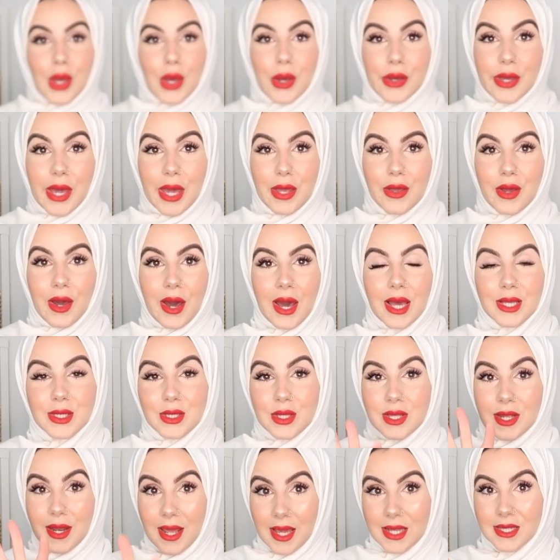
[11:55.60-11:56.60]
Okay you guys,
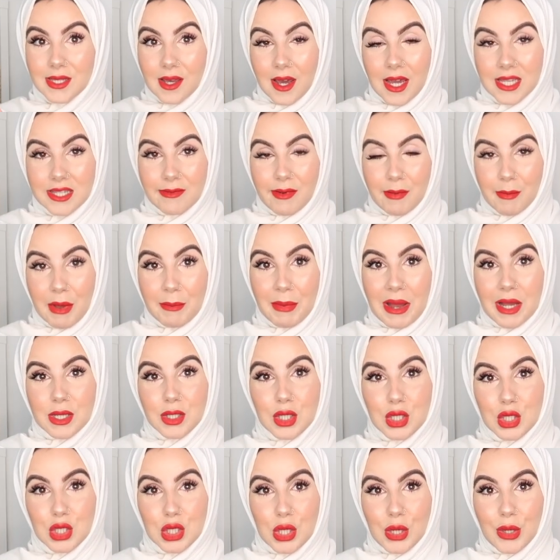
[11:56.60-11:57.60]
so the next item I'm about
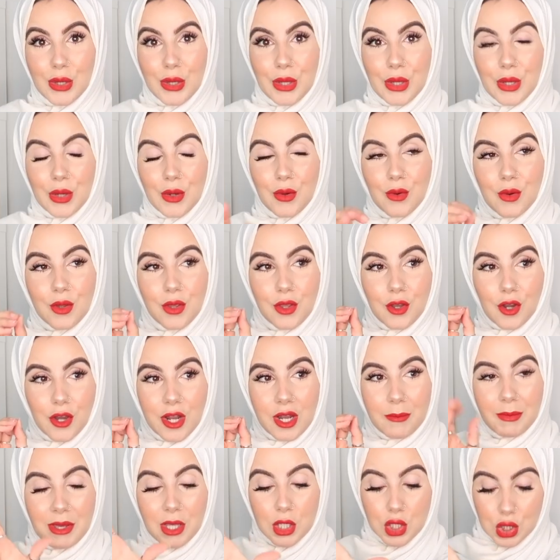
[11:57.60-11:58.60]
to show you, you're
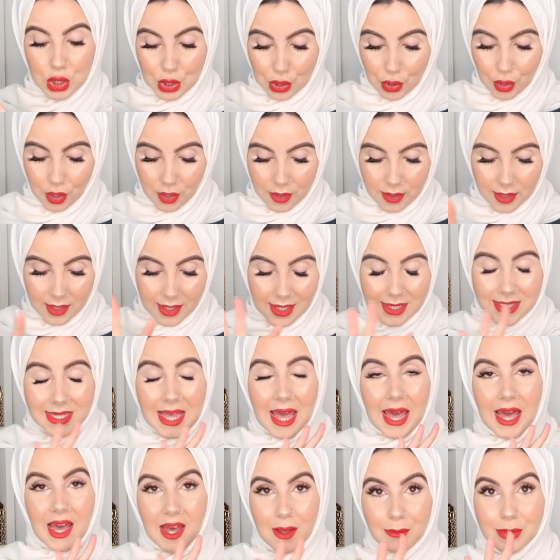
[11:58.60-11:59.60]
gonna be shocked. It's
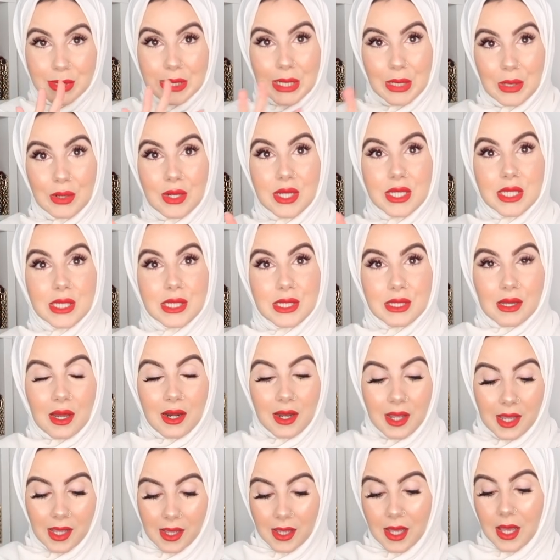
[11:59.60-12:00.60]
absolutely
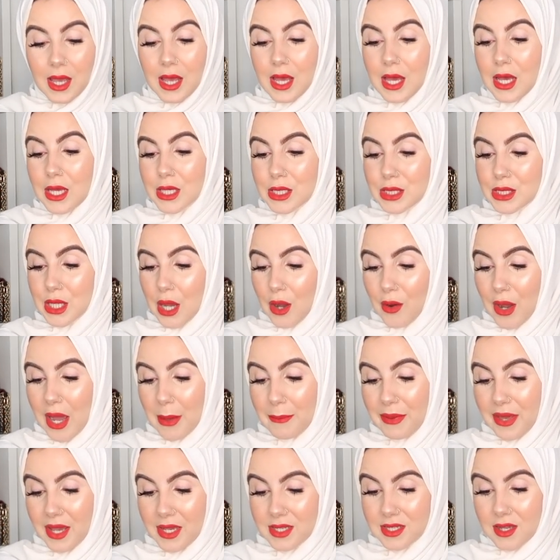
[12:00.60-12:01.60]
stunning. So I
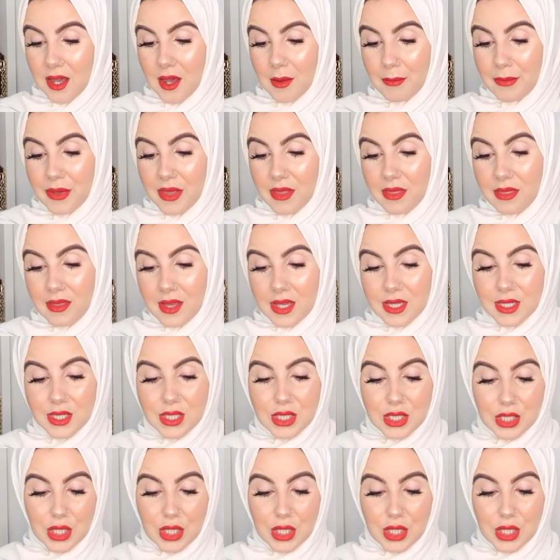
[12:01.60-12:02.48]
picked up this